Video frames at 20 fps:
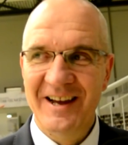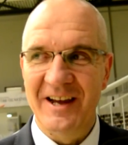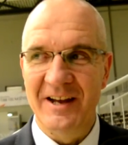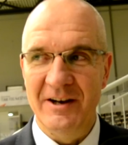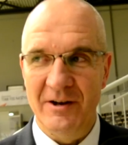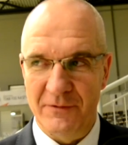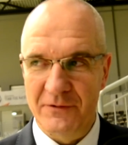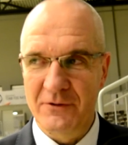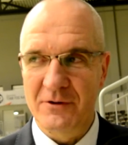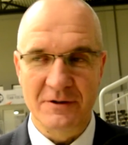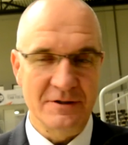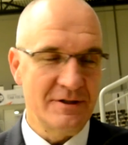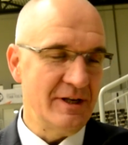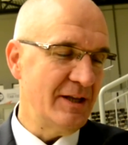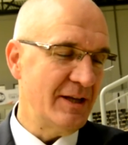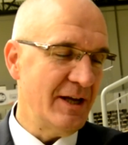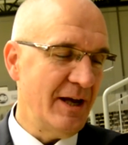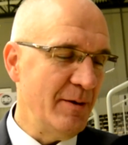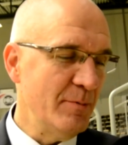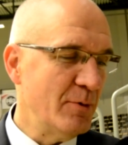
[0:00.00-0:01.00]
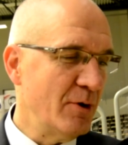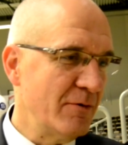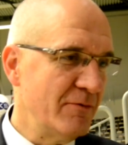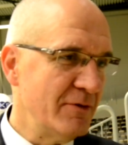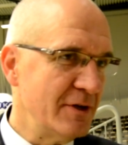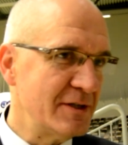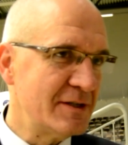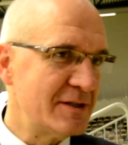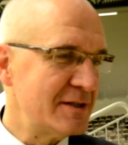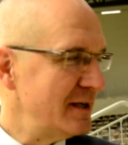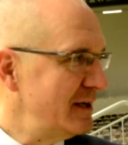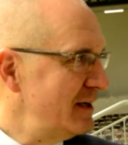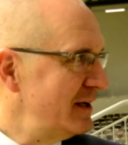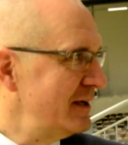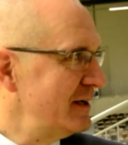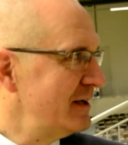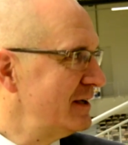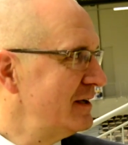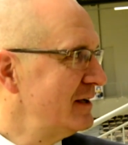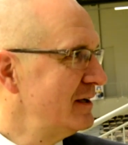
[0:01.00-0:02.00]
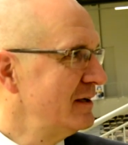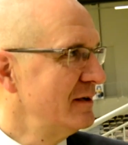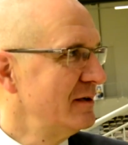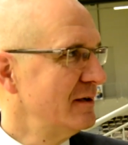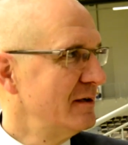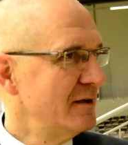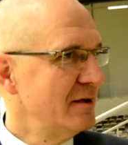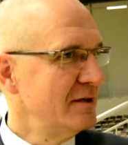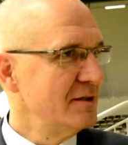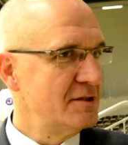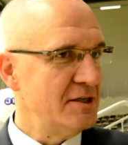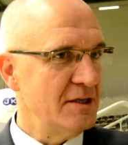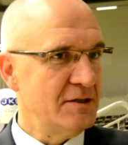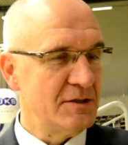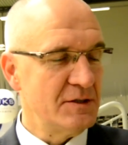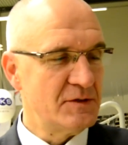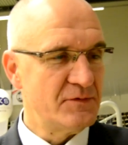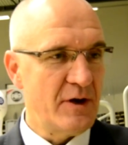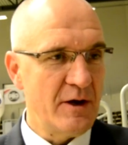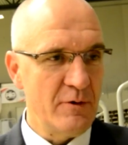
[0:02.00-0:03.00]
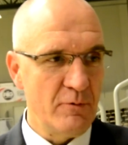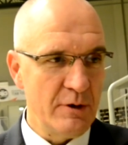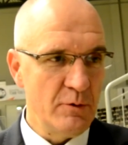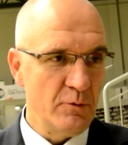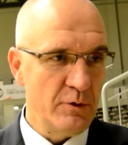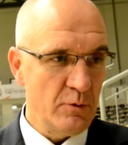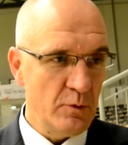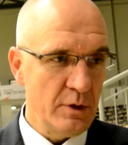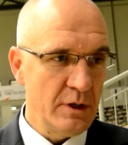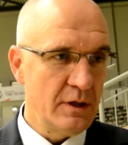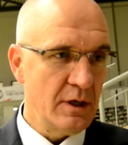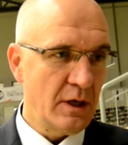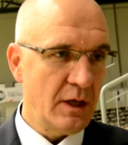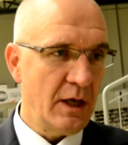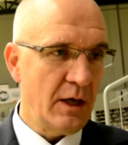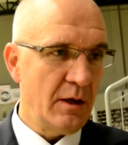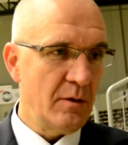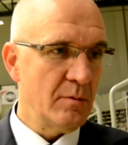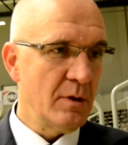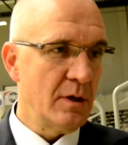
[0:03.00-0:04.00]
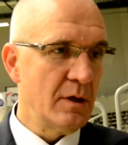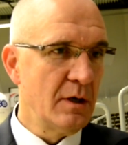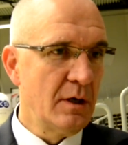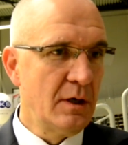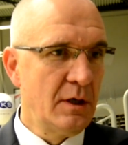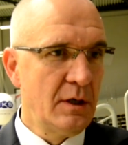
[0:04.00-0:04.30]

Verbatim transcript: and of course that I'm always. Satisfied when we win the good game. Win, good win,